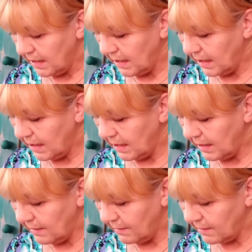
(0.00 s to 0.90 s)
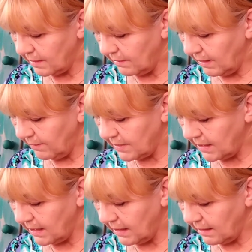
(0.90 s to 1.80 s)
Uh, so that was
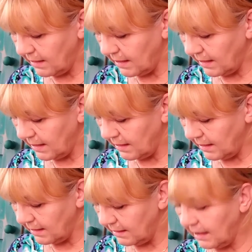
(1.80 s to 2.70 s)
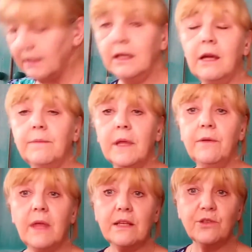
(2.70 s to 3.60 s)
that, that, that, that, that, and that. Yep, yeah,
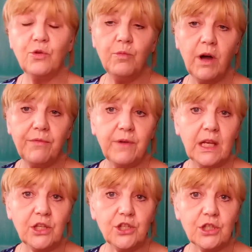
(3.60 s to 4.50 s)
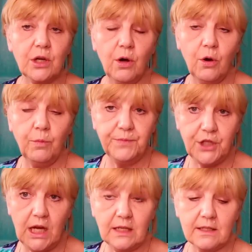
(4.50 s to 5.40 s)
no, that's all my finished
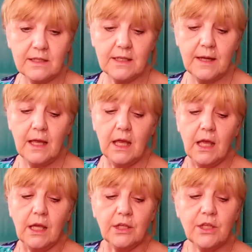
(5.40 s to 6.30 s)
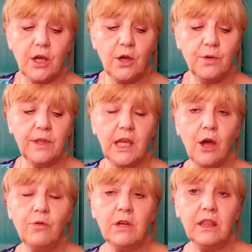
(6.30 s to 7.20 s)
objects. So the
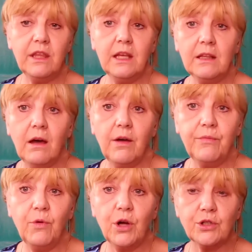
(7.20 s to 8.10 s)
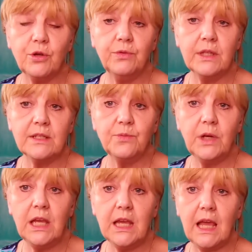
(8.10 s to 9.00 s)
only thing that I've worked on this
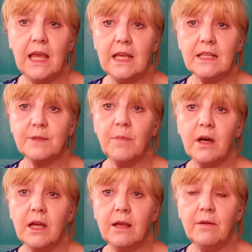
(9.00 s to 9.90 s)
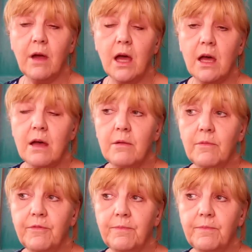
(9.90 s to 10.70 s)
week is my uh,